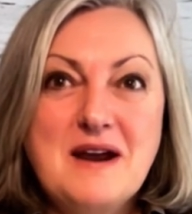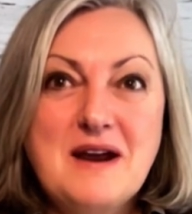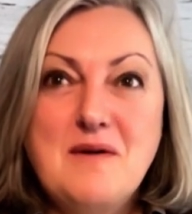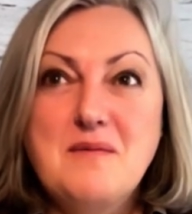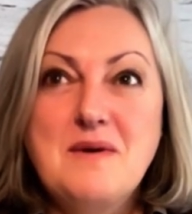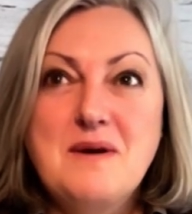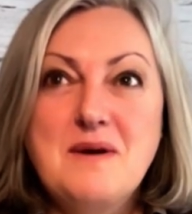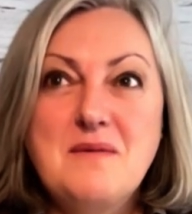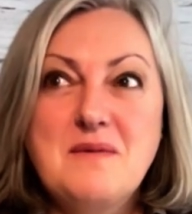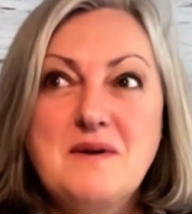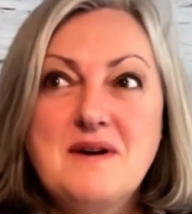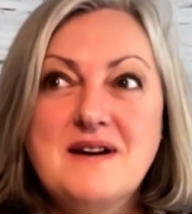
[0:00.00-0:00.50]

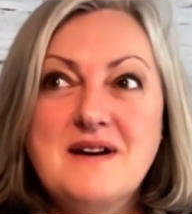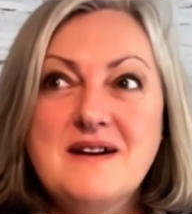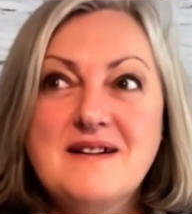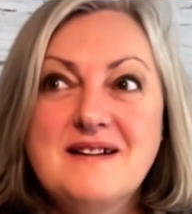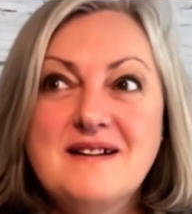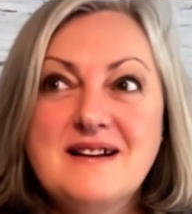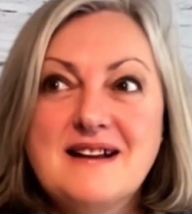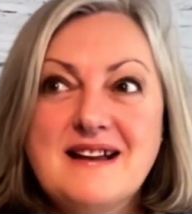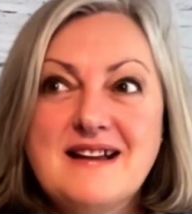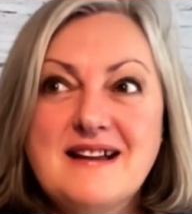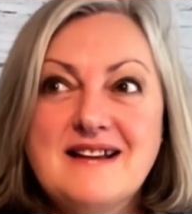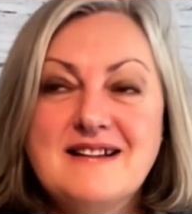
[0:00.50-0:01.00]
we
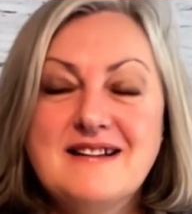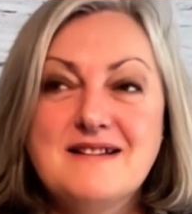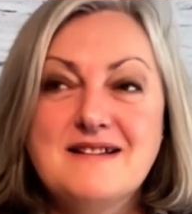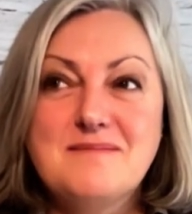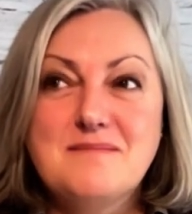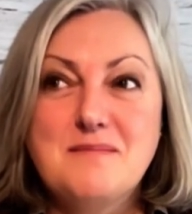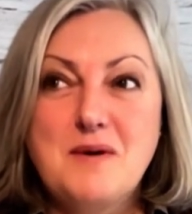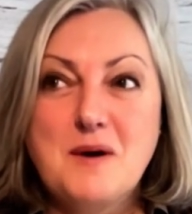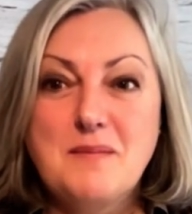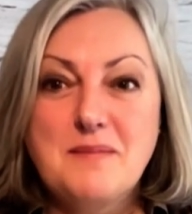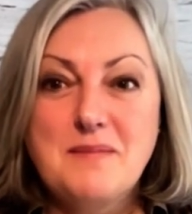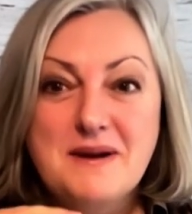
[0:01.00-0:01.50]
were
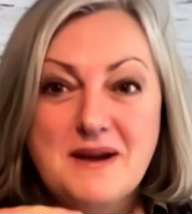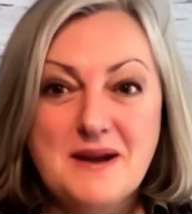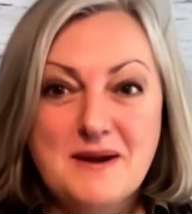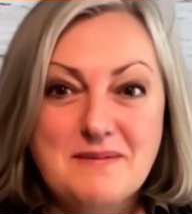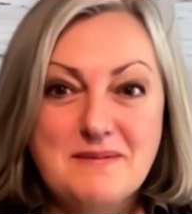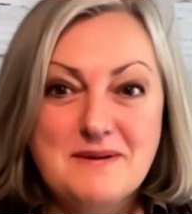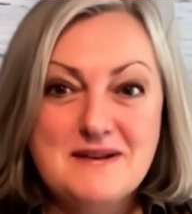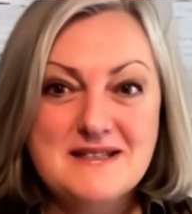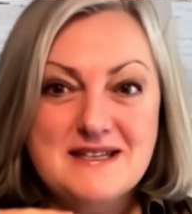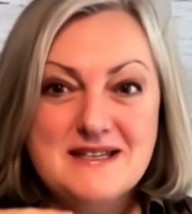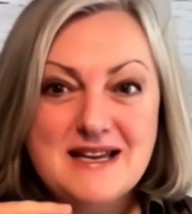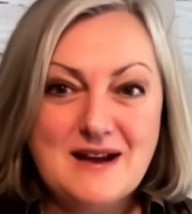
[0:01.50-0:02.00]
bobbing
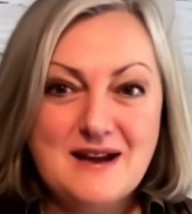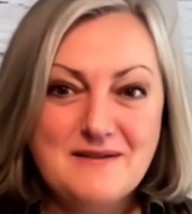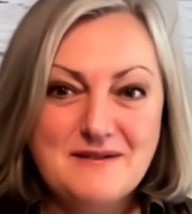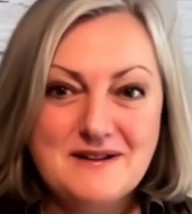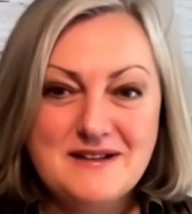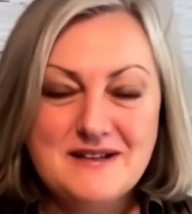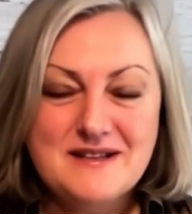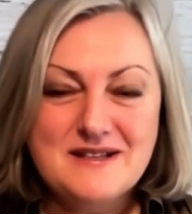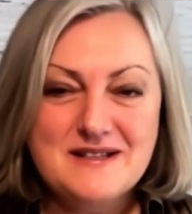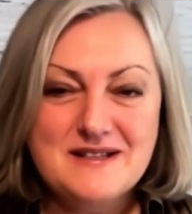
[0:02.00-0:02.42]
up and down in the